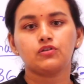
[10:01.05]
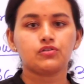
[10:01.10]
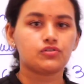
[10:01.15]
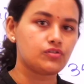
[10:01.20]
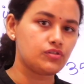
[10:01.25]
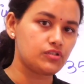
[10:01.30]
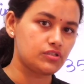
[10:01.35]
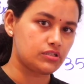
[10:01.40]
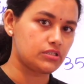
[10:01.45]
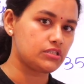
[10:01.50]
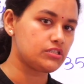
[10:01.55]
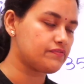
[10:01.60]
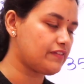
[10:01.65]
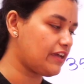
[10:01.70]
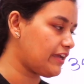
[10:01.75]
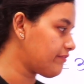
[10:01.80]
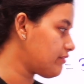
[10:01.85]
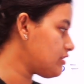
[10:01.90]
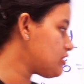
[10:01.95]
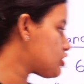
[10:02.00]
So this is
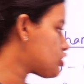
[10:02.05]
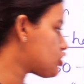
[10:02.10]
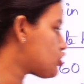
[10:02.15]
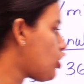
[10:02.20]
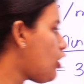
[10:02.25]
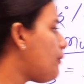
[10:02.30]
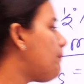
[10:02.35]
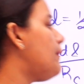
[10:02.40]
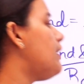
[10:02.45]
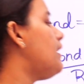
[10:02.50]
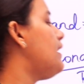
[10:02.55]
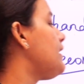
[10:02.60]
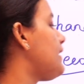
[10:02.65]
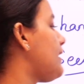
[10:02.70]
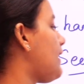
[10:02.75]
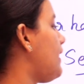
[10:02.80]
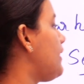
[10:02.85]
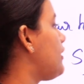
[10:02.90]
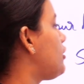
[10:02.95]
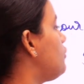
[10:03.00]
where we stop our
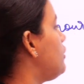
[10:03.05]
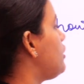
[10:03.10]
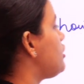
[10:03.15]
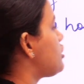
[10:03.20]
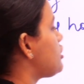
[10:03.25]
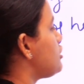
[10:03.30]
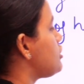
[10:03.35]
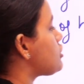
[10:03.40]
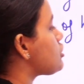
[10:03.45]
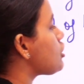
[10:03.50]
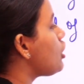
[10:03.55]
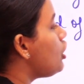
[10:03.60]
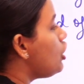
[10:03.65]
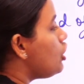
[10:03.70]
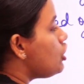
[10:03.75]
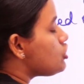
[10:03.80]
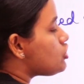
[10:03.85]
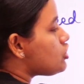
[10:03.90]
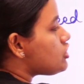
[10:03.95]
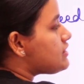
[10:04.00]
calculations. So